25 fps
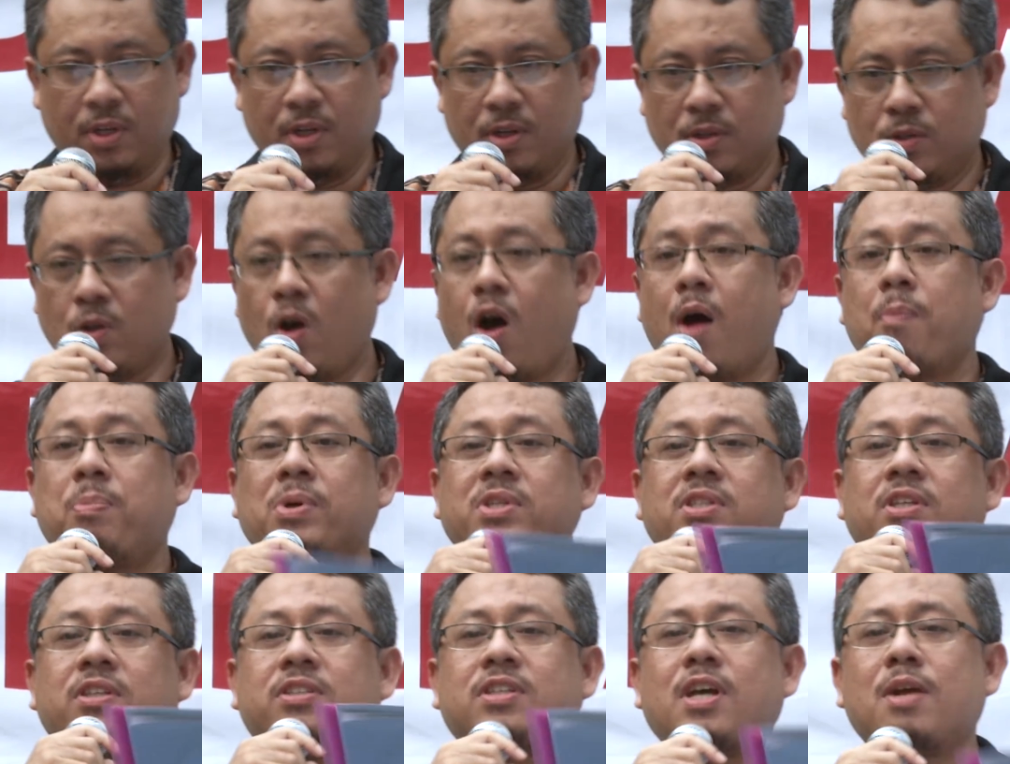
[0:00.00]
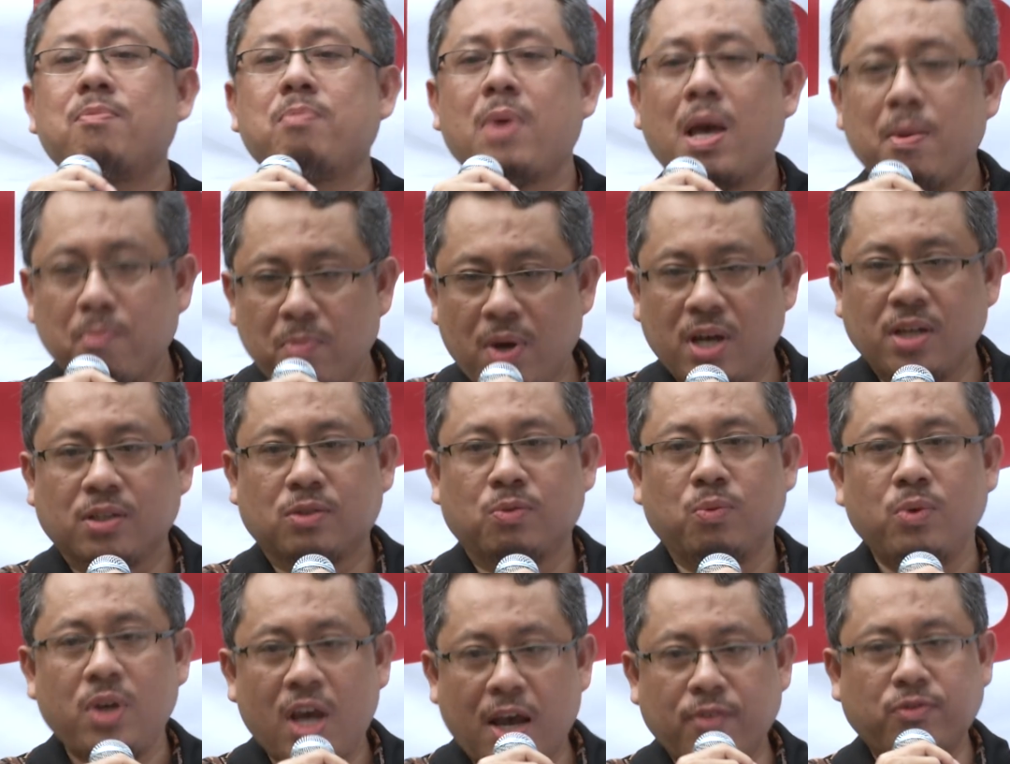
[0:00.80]
So opposition
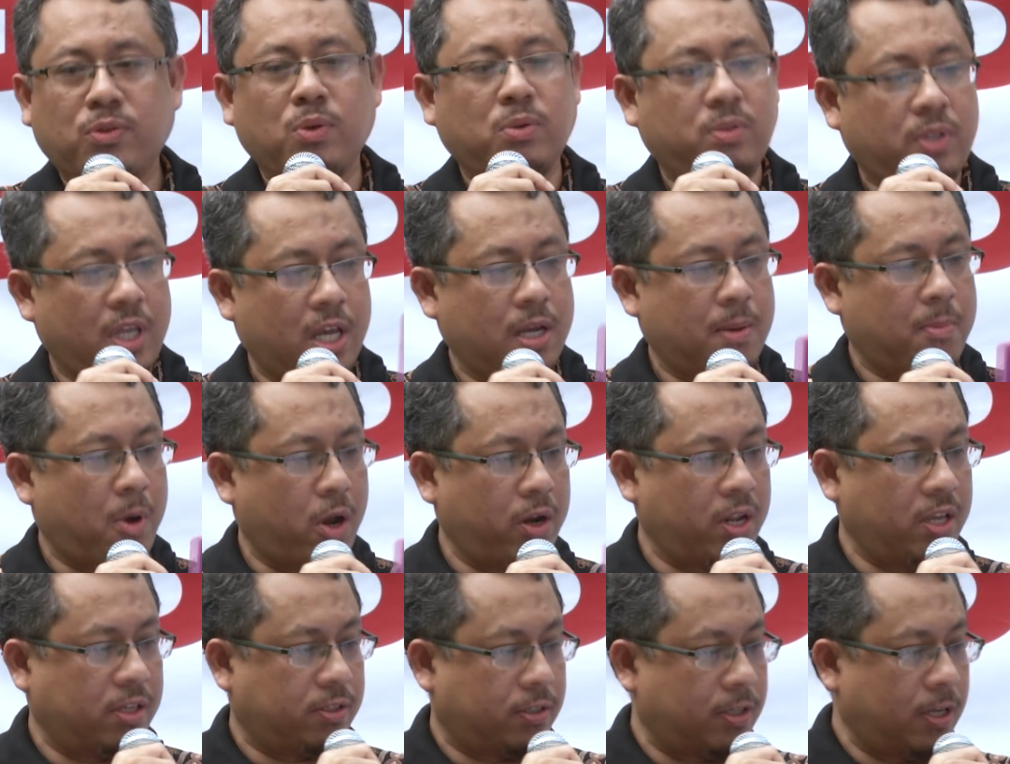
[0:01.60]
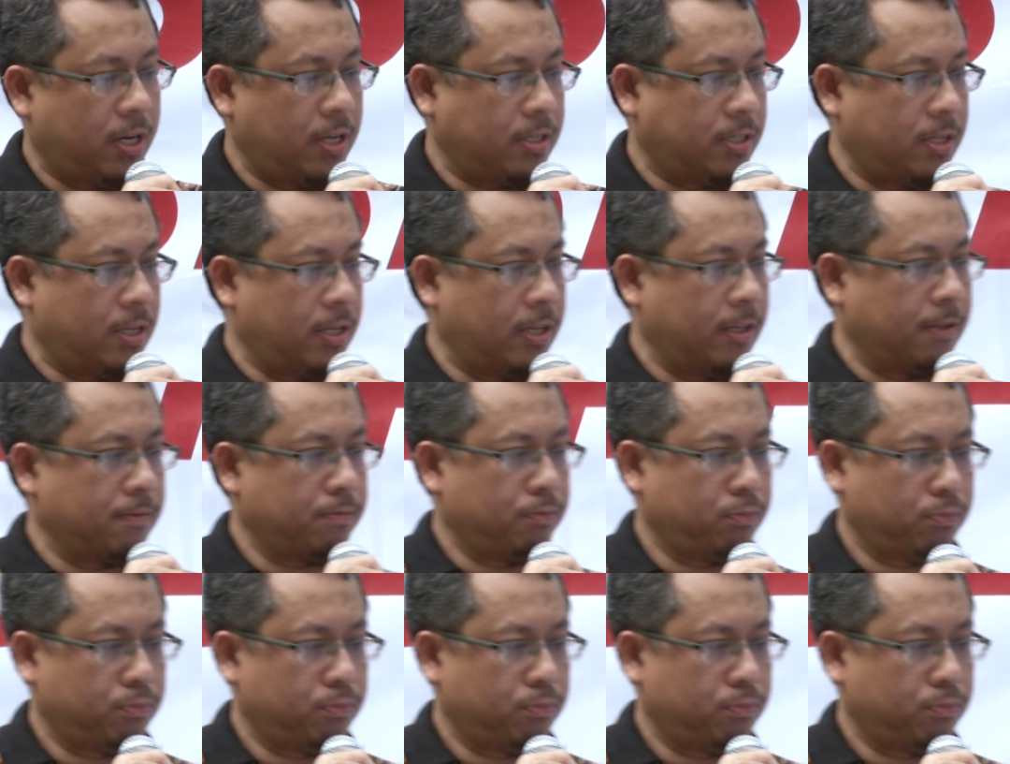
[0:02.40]
members, we have to think about it seriously.